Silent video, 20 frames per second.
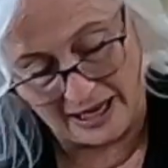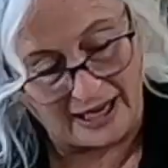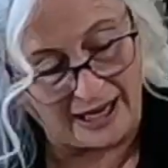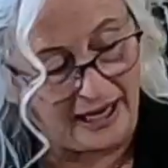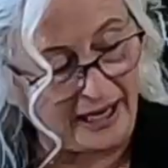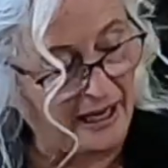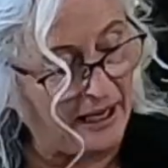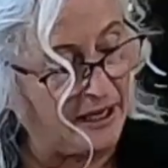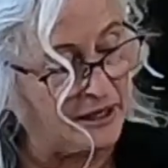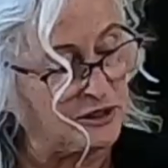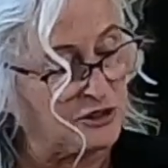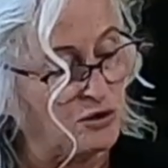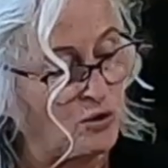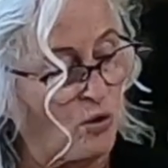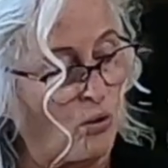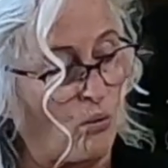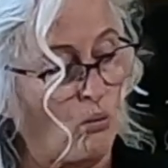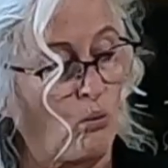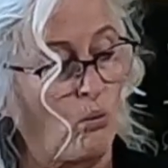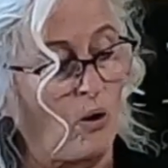And
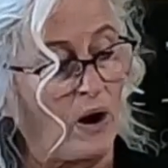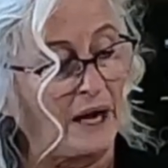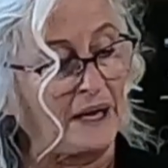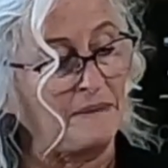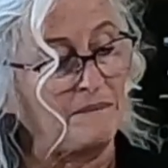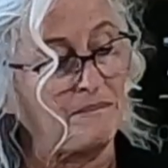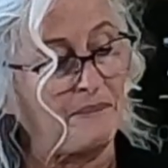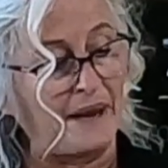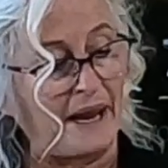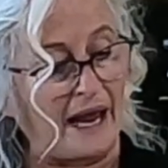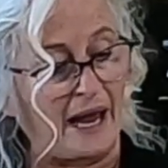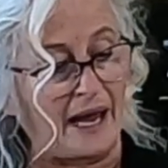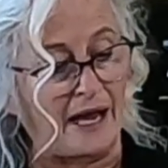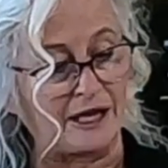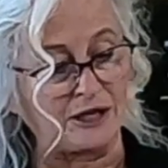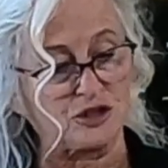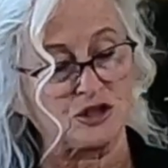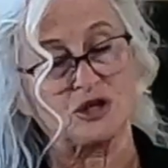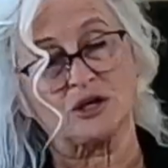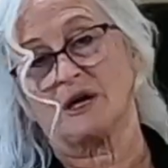1
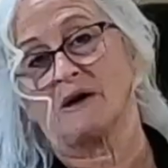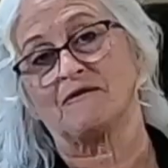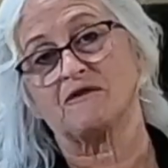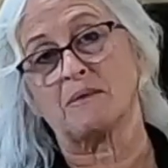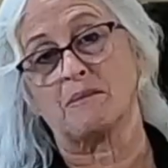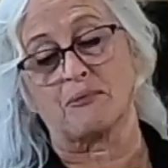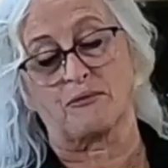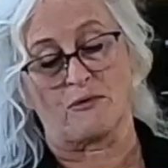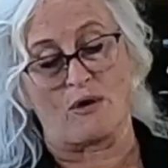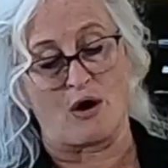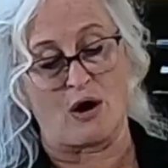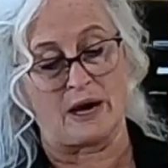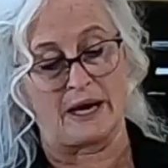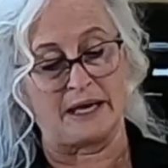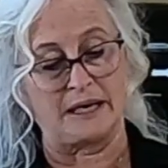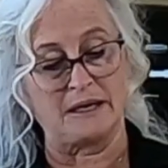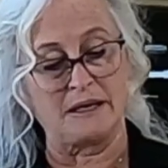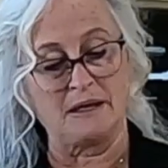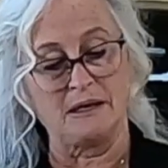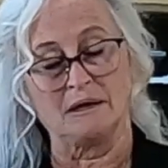batch of the
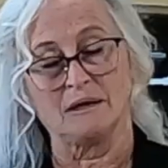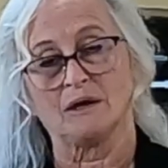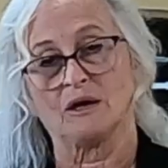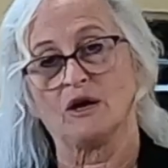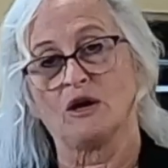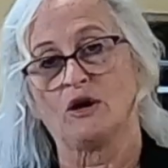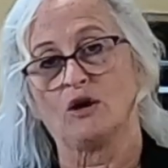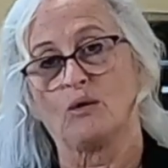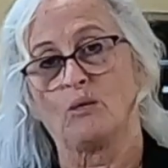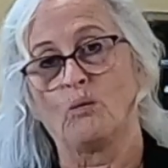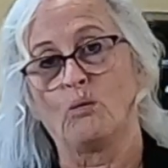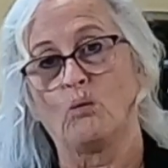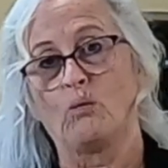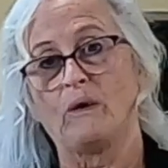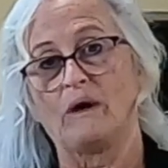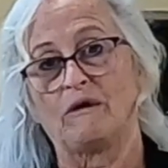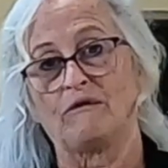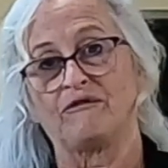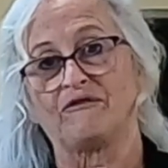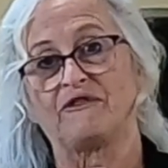brine
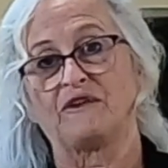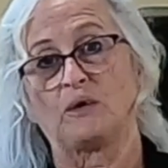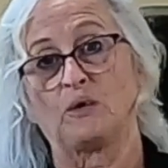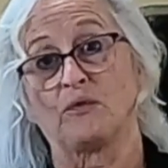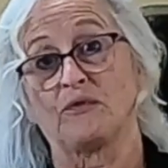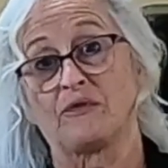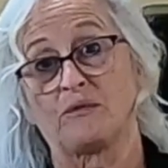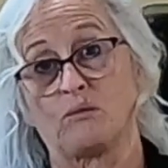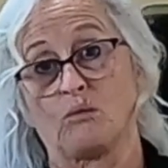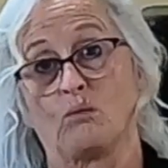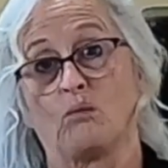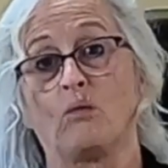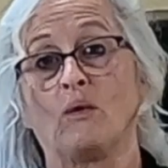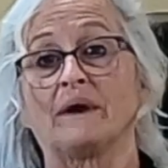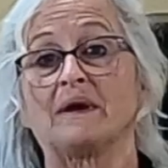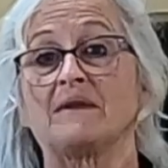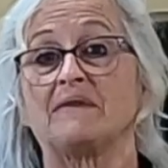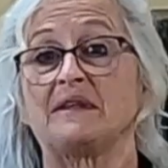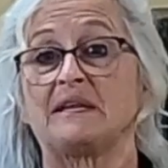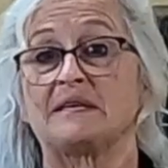will fill
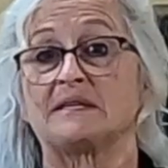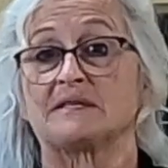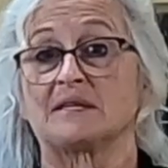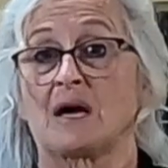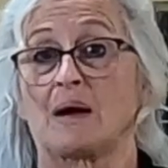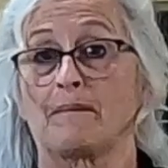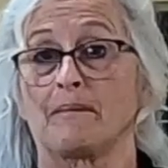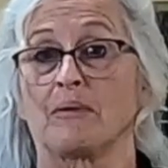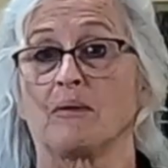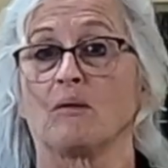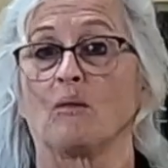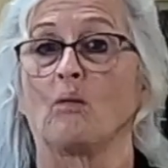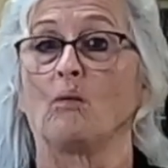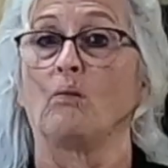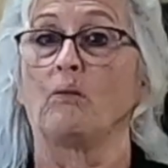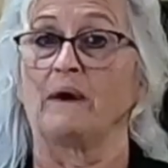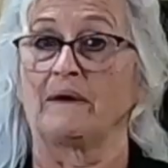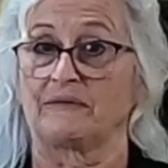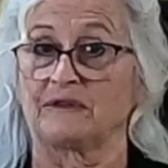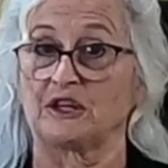one of these up
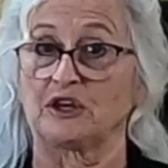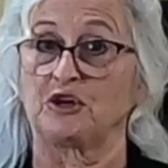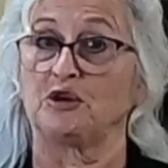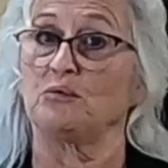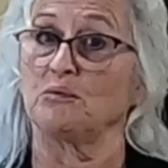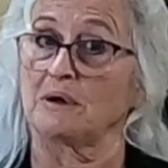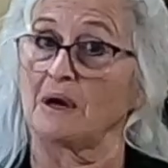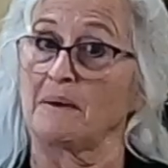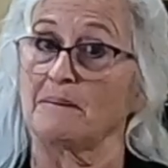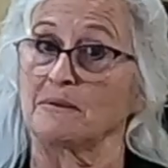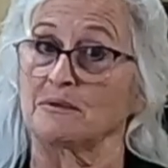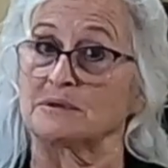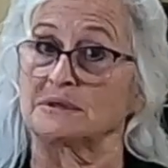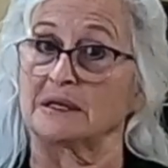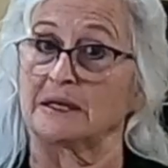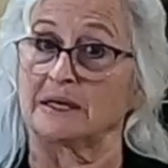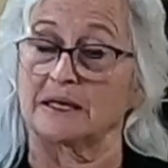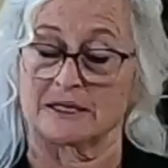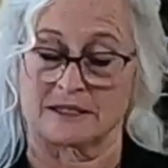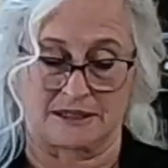with the cucumbers
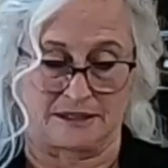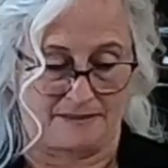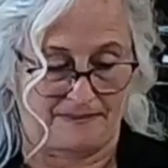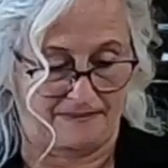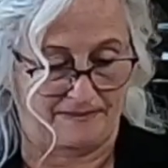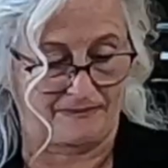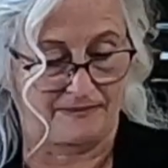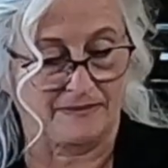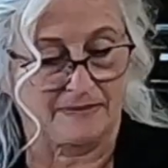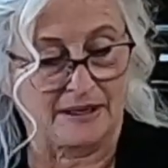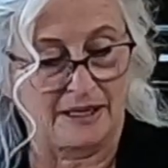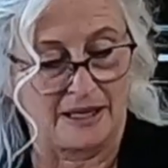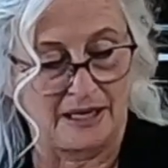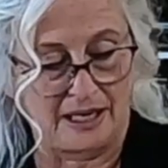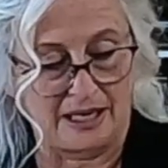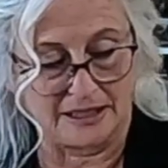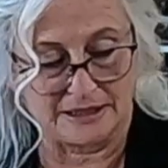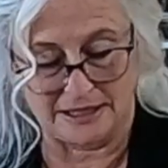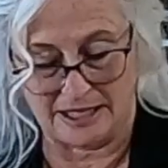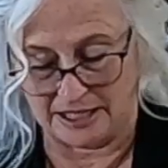in it.
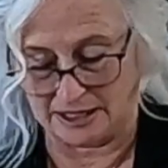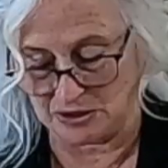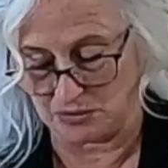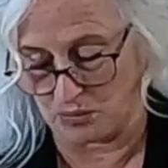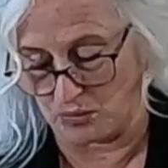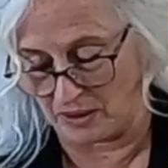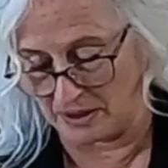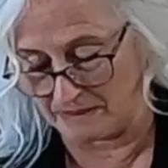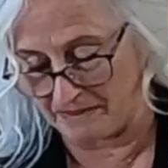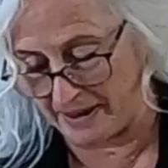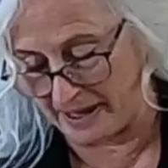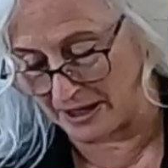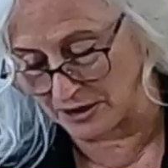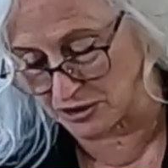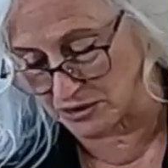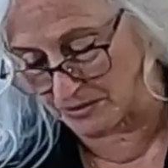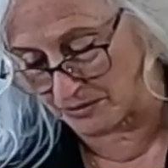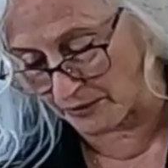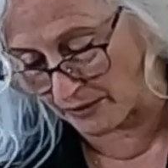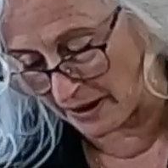It takes 1
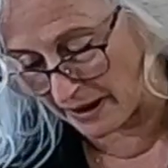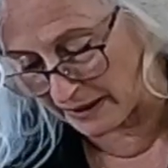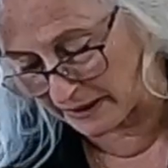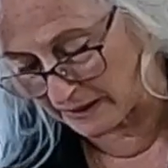batch of brine.